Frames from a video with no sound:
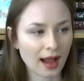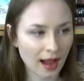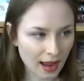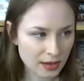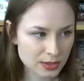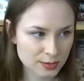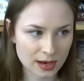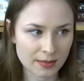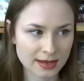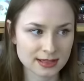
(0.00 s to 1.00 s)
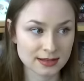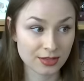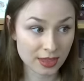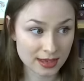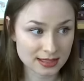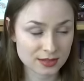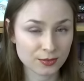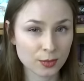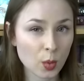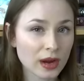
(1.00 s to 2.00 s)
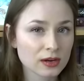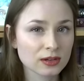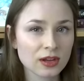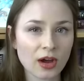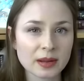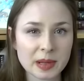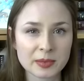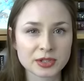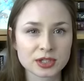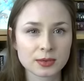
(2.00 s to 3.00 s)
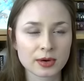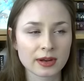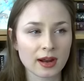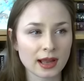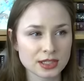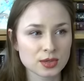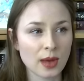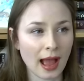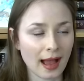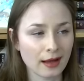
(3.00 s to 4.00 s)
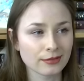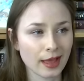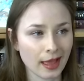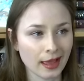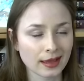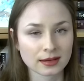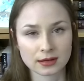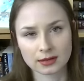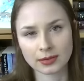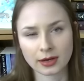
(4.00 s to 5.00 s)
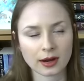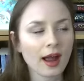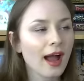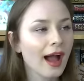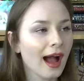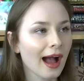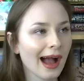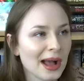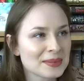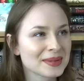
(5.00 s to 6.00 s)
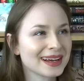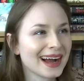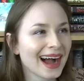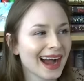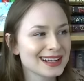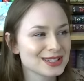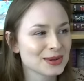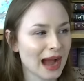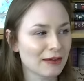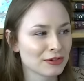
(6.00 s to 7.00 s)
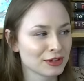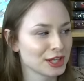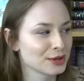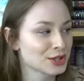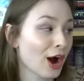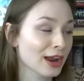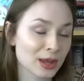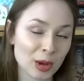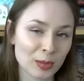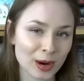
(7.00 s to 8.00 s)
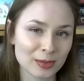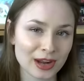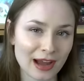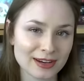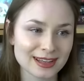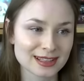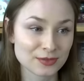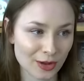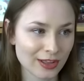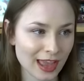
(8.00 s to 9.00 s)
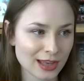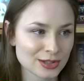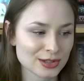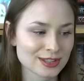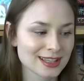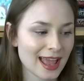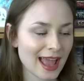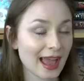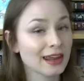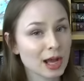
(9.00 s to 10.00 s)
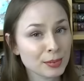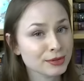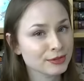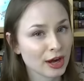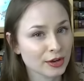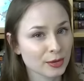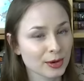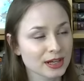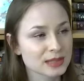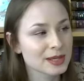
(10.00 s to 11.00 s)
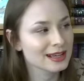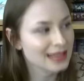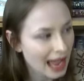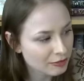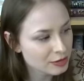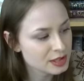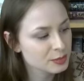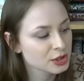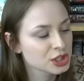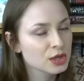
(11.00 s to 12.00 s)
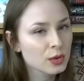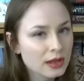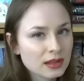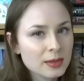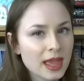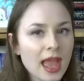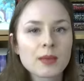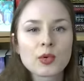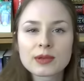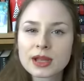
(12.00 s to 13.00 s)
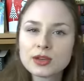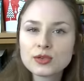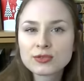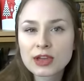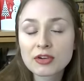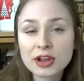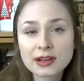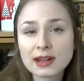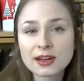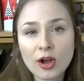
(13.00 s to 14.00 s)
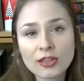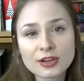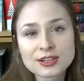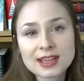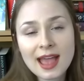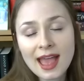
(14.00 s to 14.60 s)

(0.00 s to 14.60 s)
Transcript: I was recommended this quite early on in my BookTube career. I do have a career. I do have a video talking about Barbara Gowdy's Falling Angels and a couple of her other works, because after this book, she quickly became one of my new favorite Canadian authors,